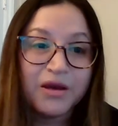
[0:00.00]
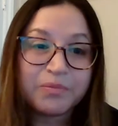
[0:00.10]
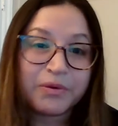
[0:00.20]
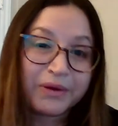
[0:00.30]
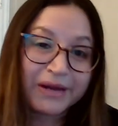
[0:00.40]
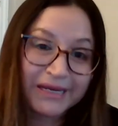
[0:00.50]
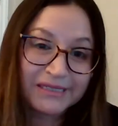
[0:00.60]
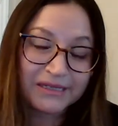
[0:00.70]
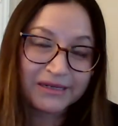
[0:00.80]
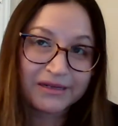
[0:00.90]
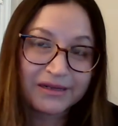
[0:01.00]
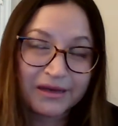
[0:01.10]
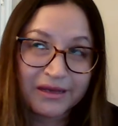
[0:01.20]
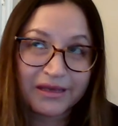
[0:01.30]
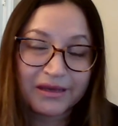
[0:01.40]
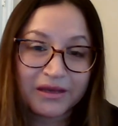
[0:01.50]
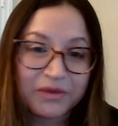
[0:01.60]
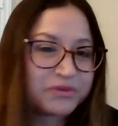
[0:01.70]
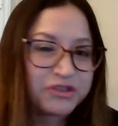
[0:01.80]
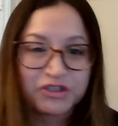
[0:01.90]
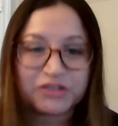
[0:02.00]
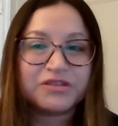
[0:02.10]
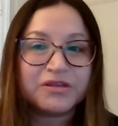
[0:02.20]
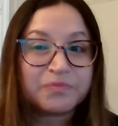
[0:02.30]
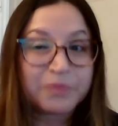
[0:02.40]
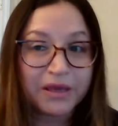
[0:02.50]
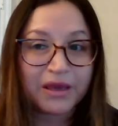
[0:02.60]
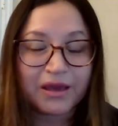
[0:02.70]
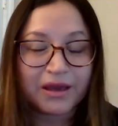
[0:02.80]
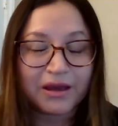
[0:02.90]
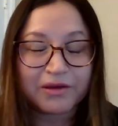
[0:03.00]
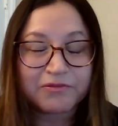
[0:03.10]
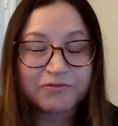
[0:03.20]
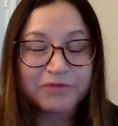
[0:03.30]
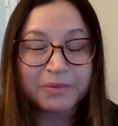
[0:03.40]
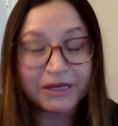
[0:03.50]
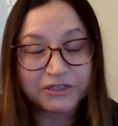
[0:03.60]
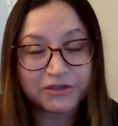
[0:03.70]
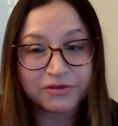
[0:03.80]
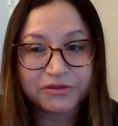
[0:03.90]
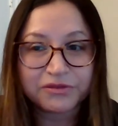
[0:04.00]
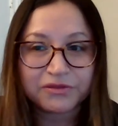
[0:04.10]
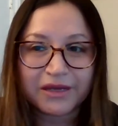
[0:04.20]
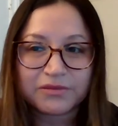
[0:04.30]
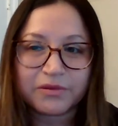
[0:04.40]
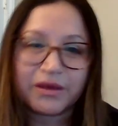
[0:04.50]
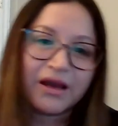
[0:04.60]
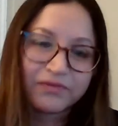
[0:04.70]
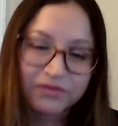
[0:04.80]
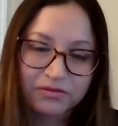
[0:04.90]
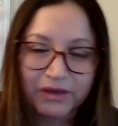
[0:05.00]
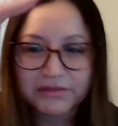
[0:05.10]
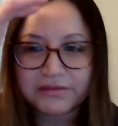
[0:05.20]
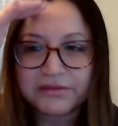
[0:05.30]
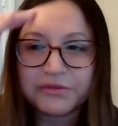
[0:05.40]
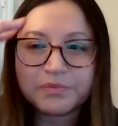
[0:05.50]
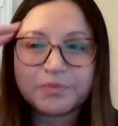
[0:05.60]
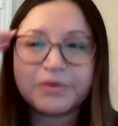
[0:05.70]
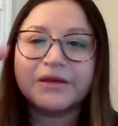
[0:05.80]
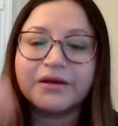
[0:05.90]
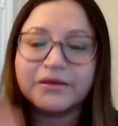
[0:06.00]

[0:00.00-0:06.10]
But when I did it, it was just a PA of a bachelor. So that's why I have two bachelors. But